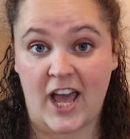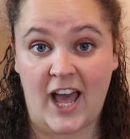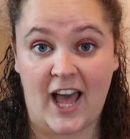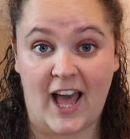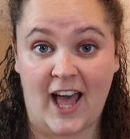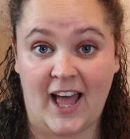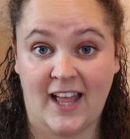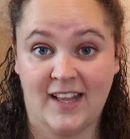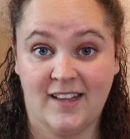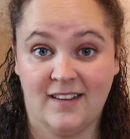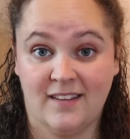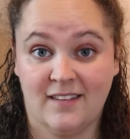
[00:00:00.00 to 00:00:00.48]

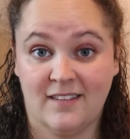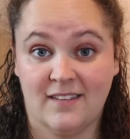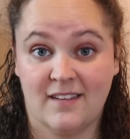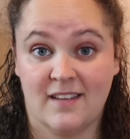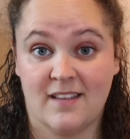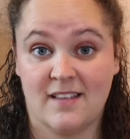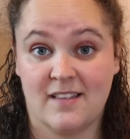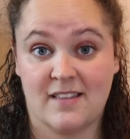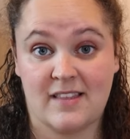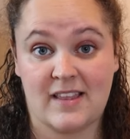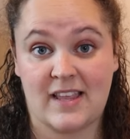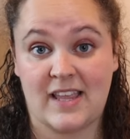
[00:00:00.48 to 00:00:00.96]
and
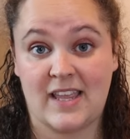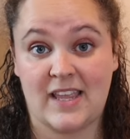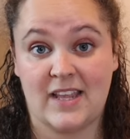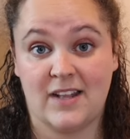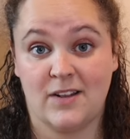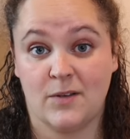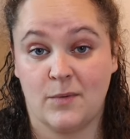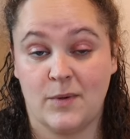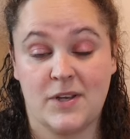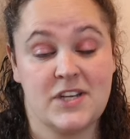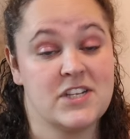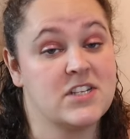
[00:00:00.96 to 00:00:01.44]
the
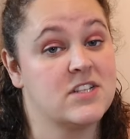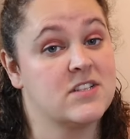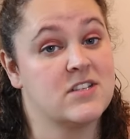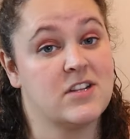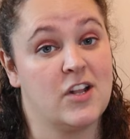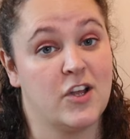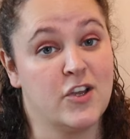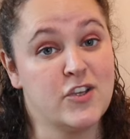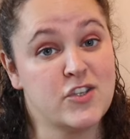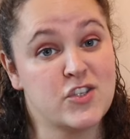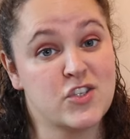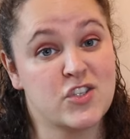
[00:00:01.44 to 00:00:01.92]
Norwegians
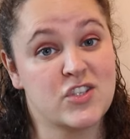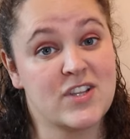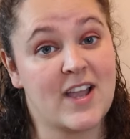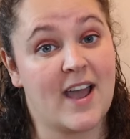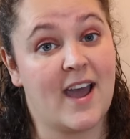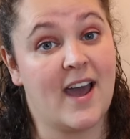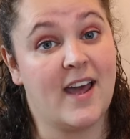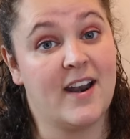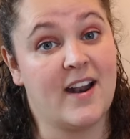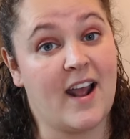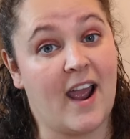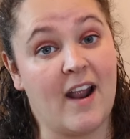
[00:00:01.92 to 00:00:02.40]
lost,
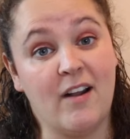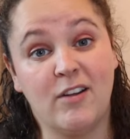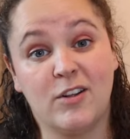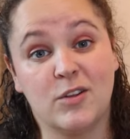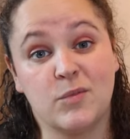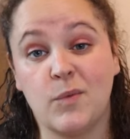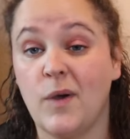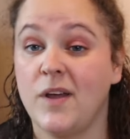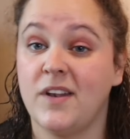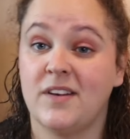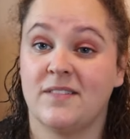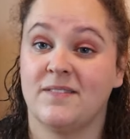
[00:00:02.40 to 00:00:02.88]
and
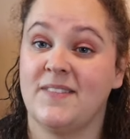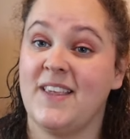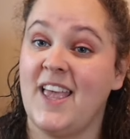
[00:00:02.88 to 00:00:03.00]
Harald won!